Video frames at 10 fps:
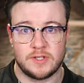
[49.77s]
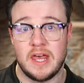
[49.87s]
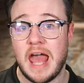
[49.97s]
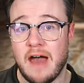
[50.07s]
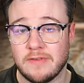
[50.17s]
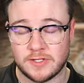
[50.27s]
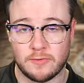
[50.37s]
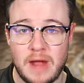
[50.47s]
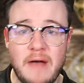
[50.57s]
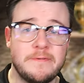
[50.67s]
So there you have it. So
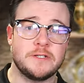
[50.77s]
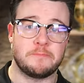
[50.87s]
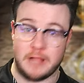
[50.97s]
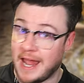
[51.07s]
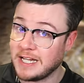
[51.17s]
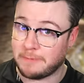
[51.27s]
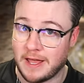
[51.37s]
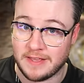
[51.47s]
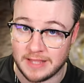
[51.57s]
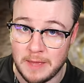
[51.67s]
Rafa's planning to
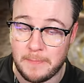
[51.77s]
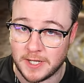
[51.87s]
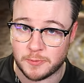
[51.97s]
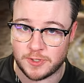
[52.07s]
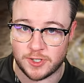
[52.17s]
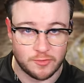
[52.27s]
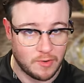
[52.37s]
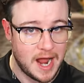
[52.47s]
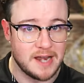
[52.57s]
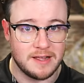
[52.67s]
play the Olympics, which is
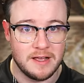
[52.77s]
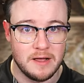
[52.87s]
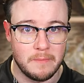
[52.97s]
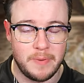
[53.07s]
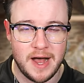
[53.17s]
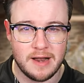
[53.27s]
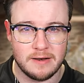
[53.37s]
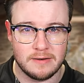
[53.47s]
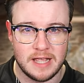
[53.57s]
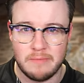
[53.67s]
great, but
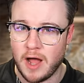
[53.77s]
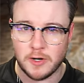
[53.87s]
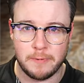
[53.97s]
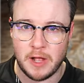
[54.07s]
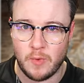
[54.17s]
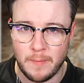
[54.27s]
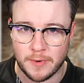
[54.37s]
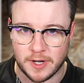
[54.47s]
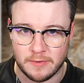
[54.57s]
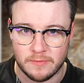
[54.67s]
he might not play
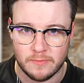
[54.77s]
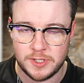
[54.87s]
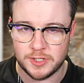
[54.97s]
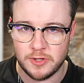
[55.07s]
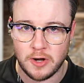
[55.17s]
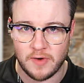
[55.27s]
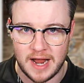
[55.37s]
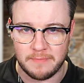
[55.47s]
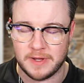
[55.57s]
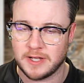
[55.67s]
Wimbledon, which is not
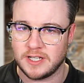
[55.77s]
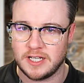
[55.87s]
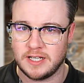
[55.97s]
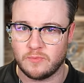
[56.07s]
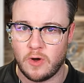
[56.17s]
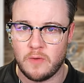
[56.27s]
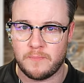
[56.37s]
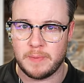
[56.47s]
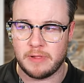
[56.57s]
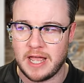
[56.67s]
great because he won't
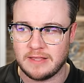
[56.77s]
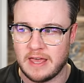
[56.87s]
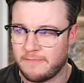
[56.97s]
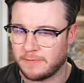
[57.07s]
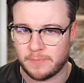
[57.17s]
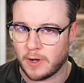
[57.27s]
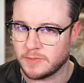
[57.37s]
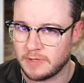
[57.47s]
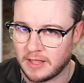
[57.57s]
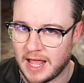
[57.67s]
be playing there for
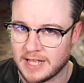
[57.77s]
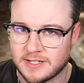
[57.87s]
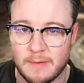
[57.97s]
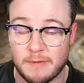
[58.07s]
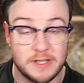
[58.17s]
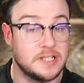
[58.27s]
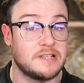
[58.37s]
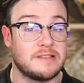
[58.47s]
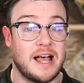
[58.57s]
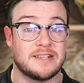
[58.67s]
possibly the last time if this is
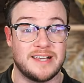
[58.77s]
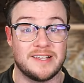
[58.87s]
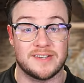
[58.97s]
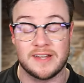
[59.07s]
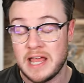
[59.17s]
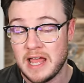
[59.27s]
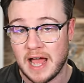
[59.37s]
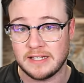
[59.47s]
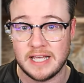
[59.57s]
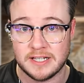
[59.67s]
his last season,
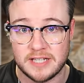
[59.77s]
as he has